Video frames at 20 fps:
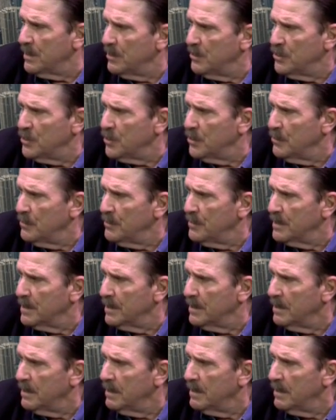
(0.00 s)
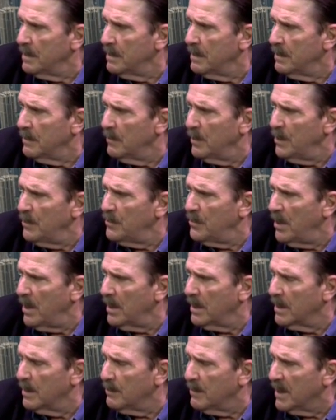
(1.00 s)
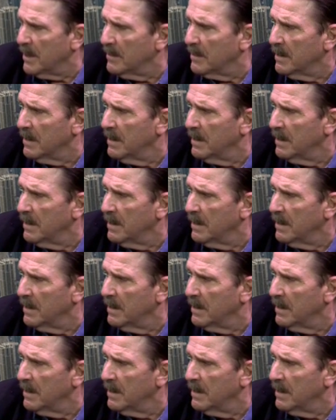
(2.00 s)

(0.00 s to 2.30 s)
to Jews. What are you talking about? They get